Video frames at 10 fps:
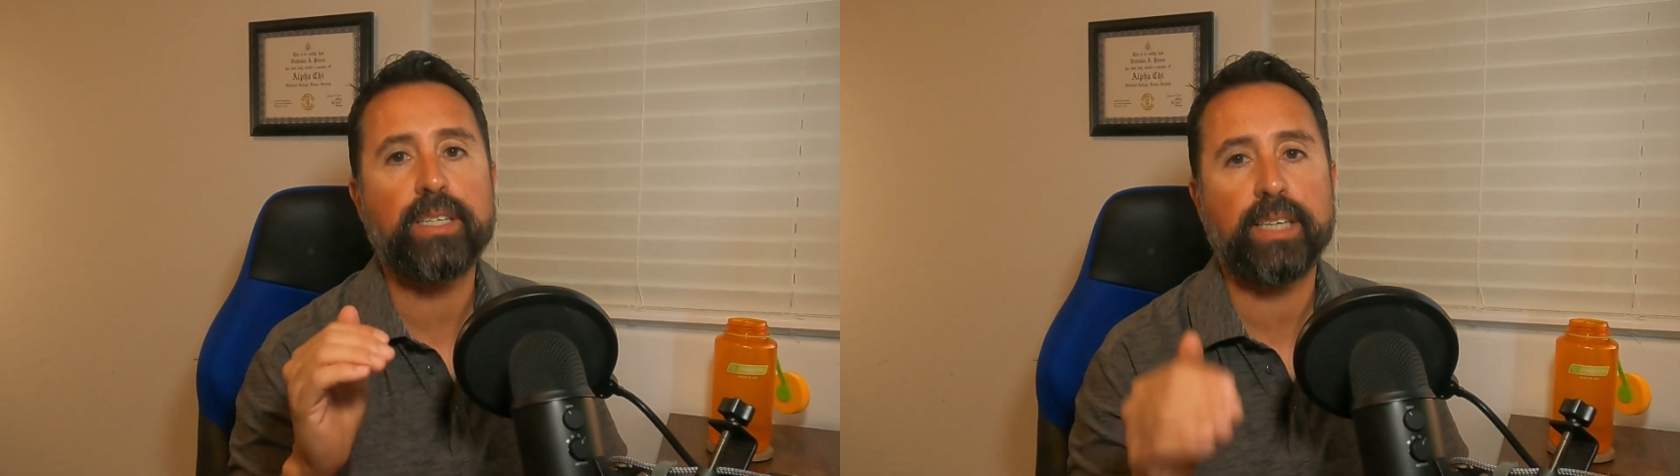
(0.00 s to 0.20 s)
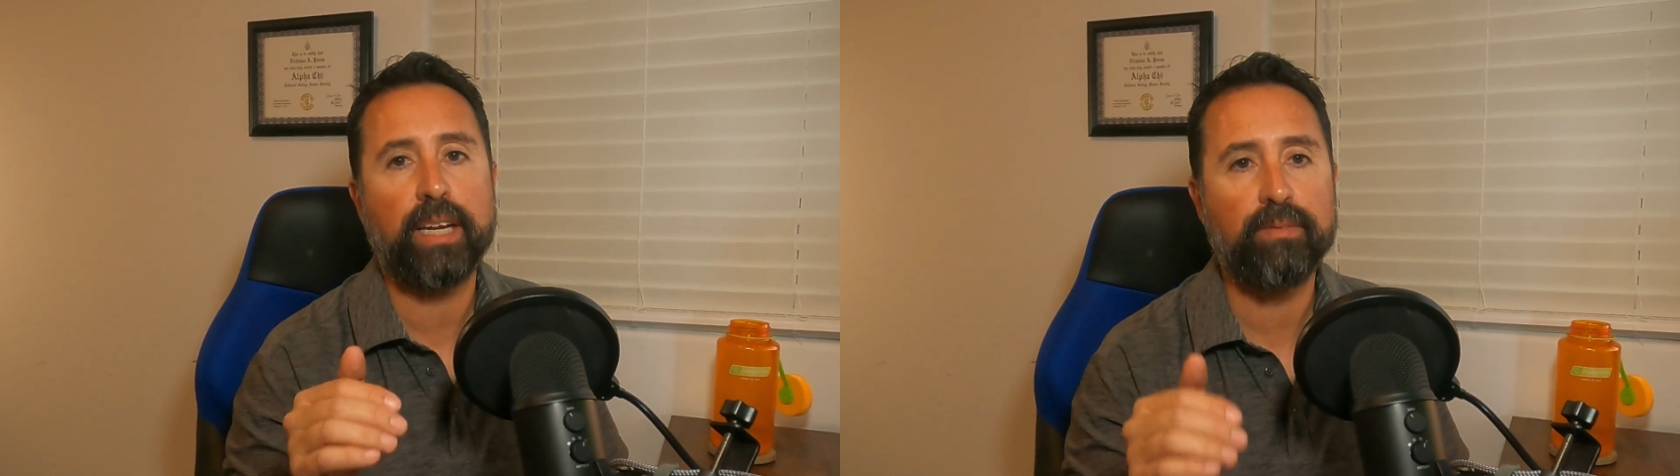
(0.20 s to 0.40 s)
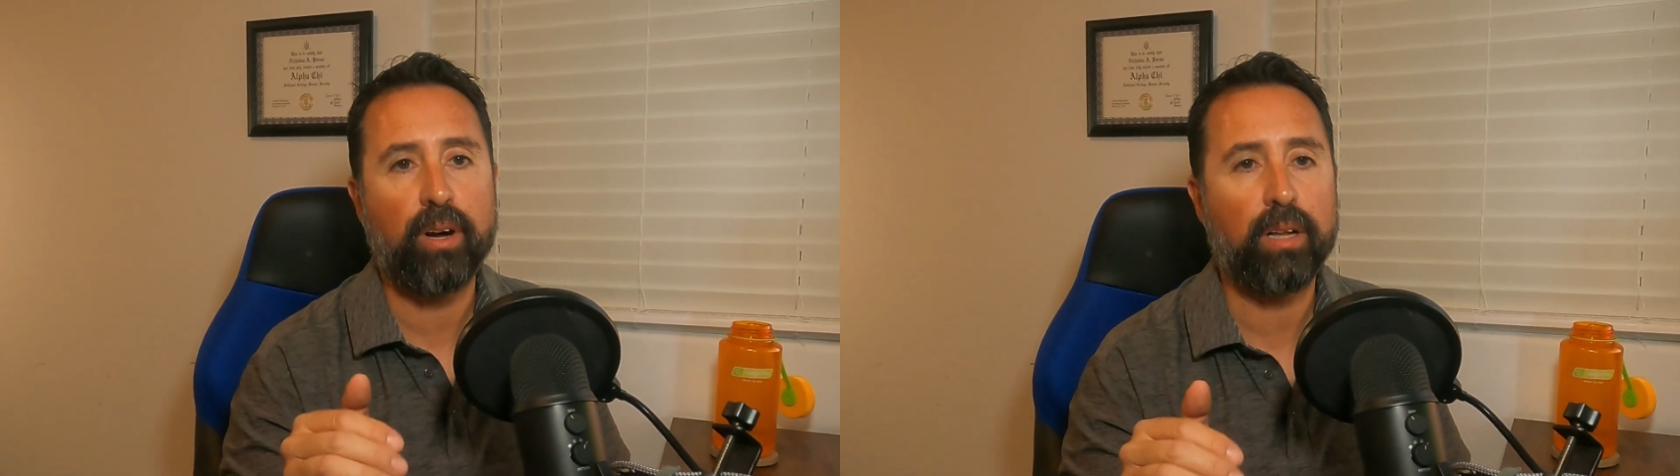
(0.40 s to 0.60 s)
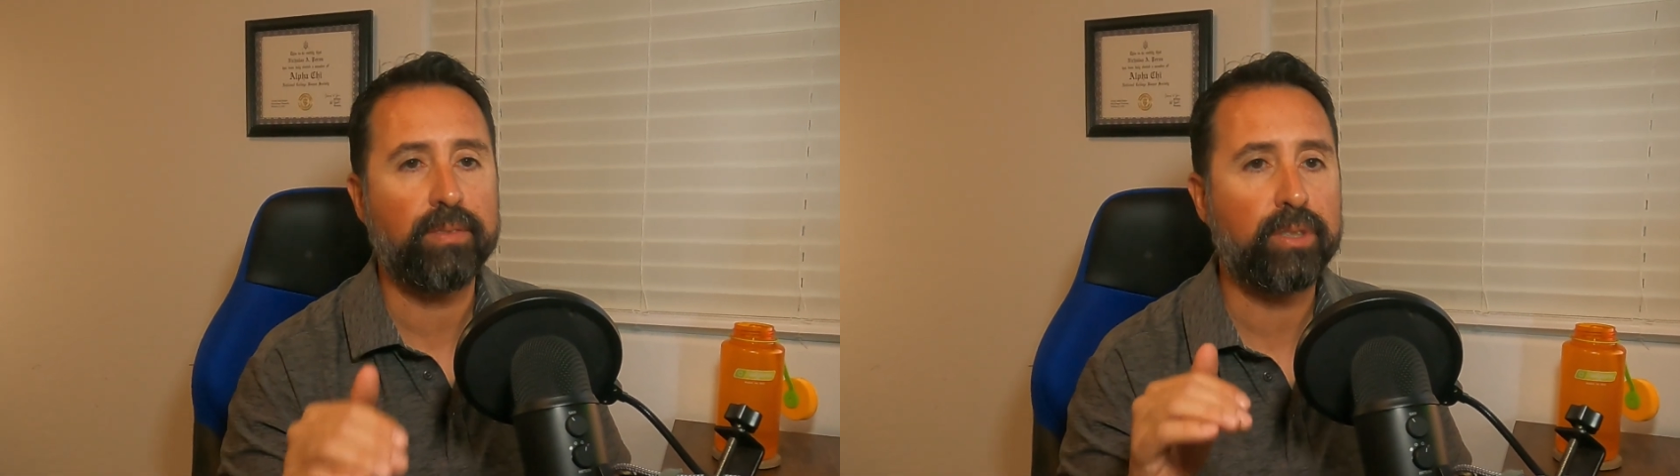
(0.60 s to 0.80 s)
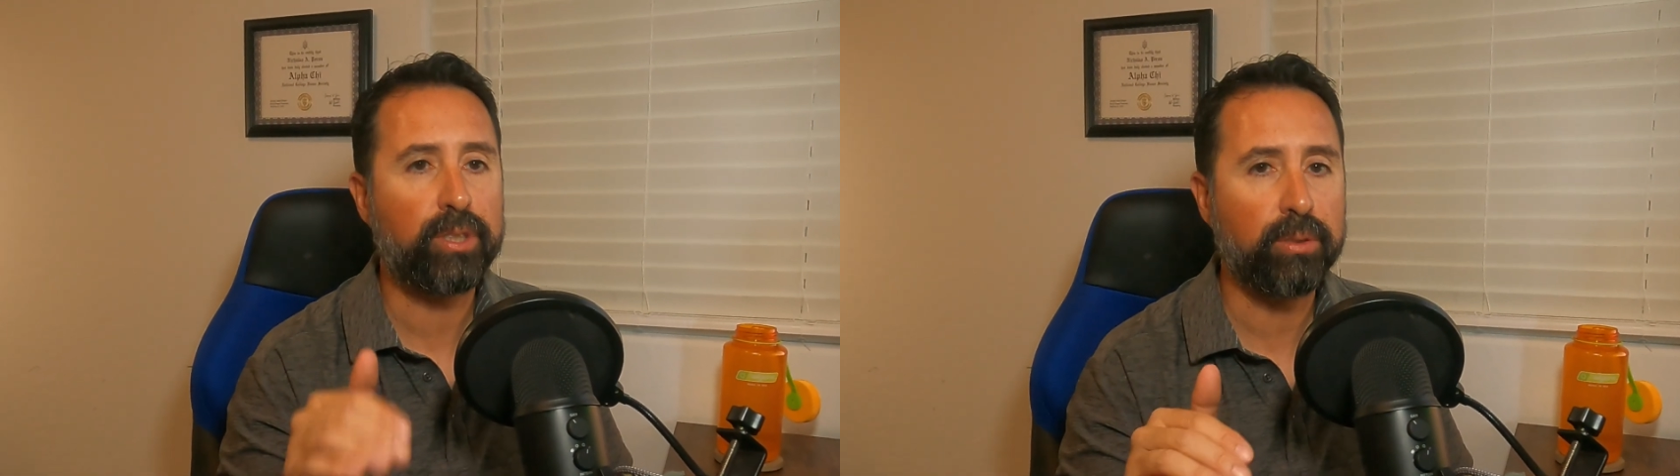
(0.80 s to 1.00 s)
to get involved
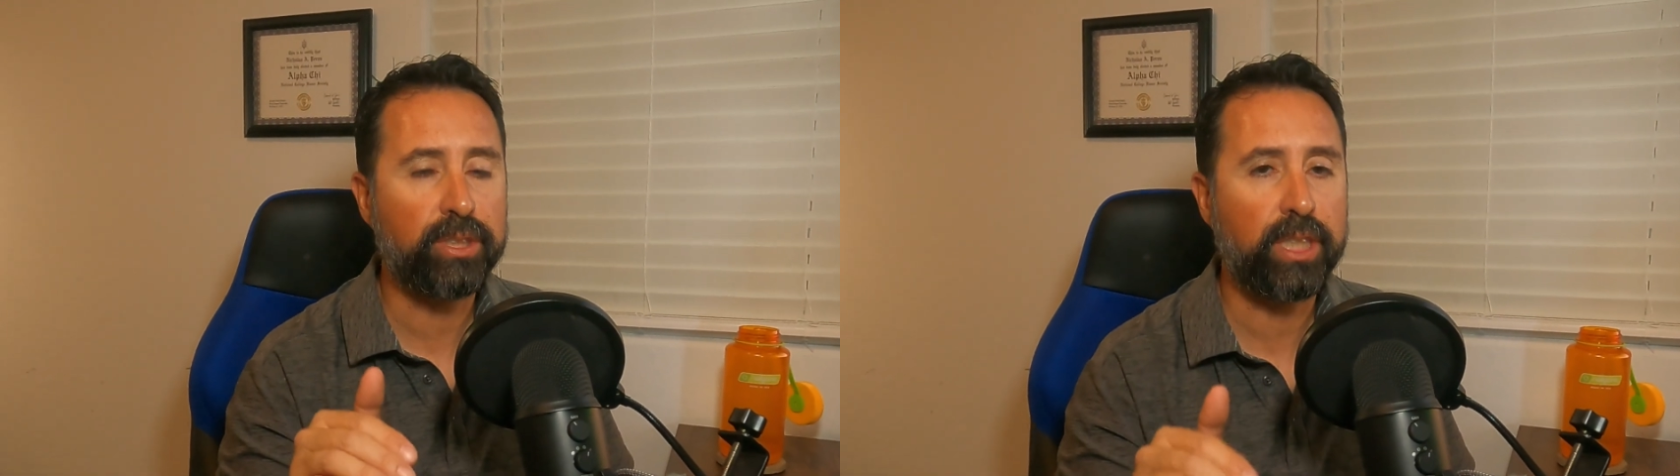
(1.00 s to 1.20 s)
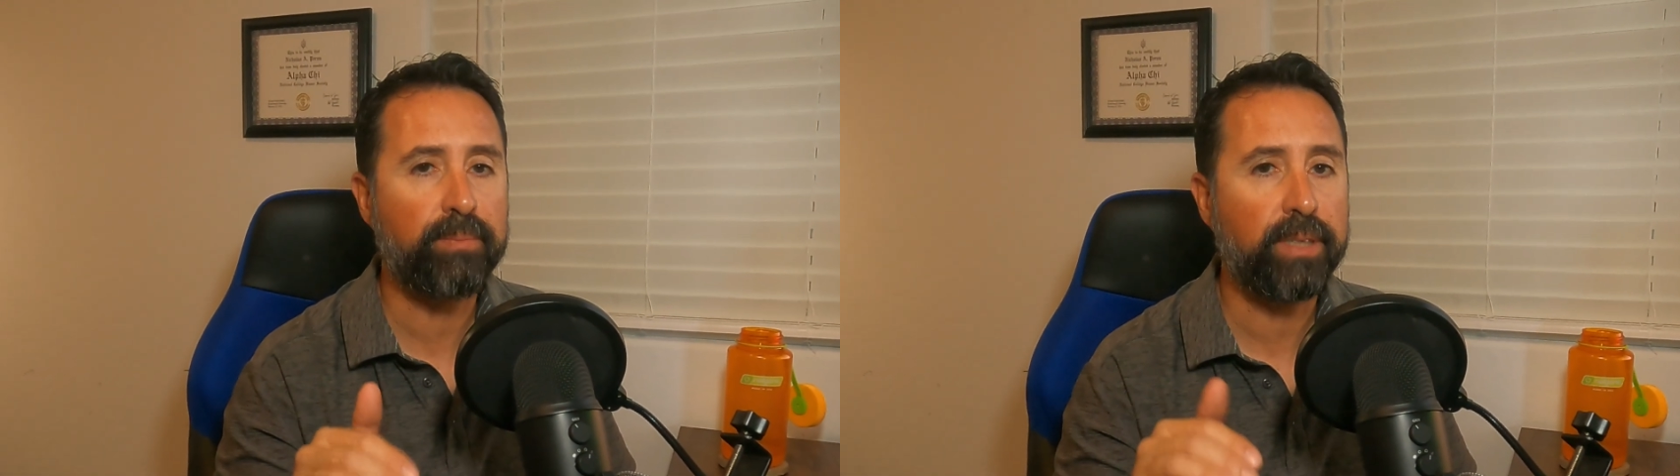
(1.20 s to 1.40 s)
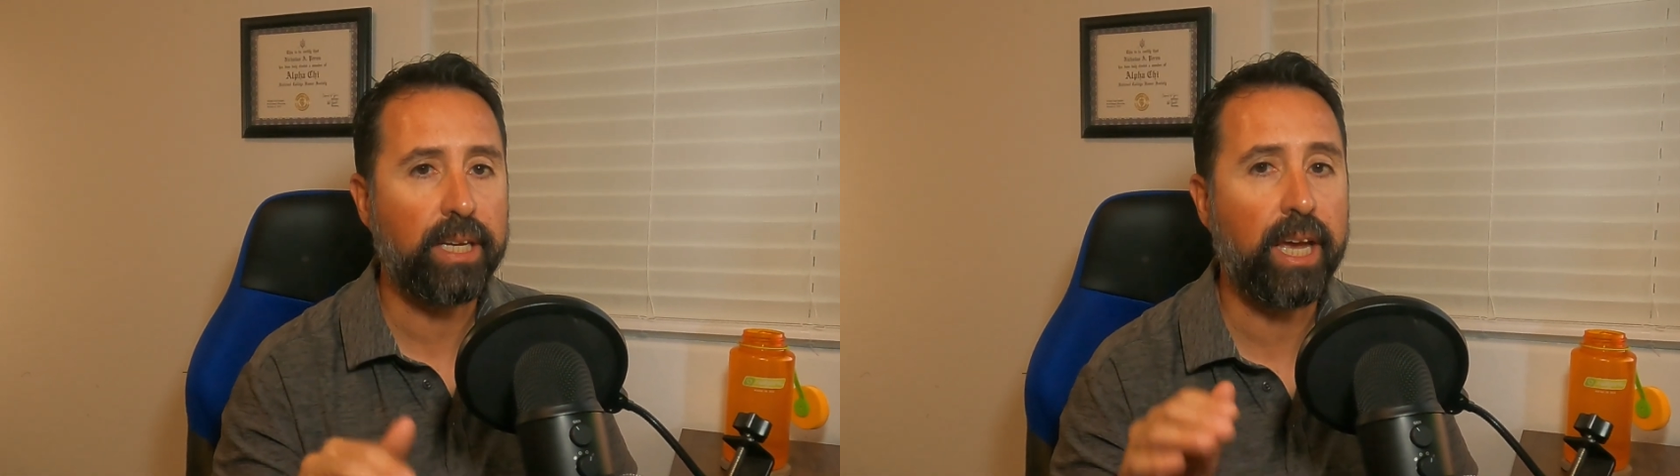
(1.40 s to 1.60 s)
in stewardship